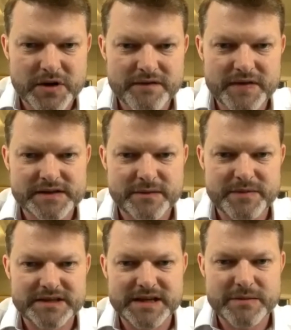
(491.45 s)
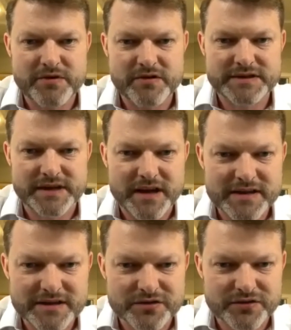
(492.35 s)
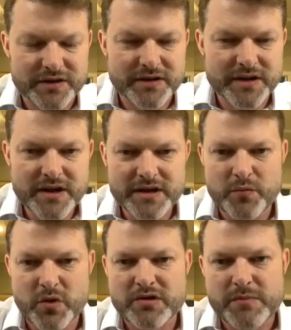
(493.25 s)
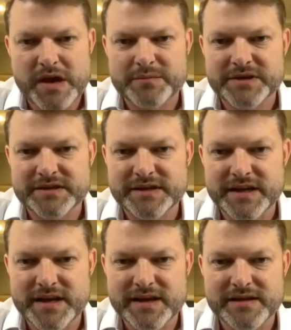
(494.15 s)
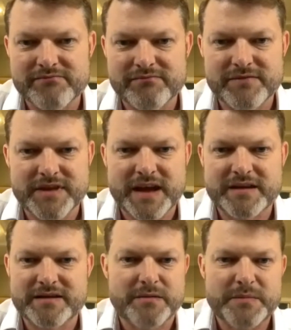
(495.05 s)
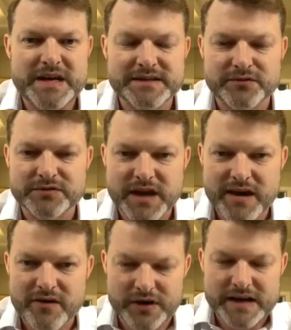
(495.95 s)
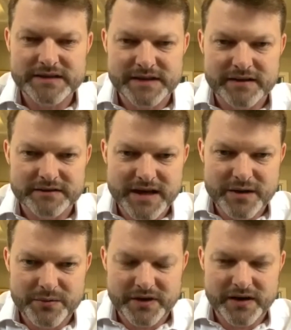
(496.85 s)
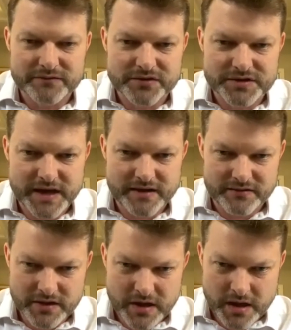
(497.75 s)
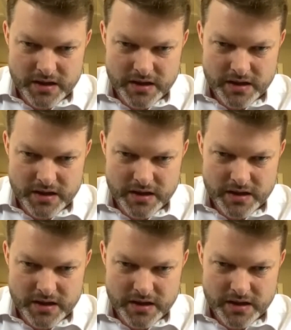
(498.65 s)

But if it's something deeper inside the joint, you won't be able to see that a meniscal tear or an ACL tear with an ultrasound.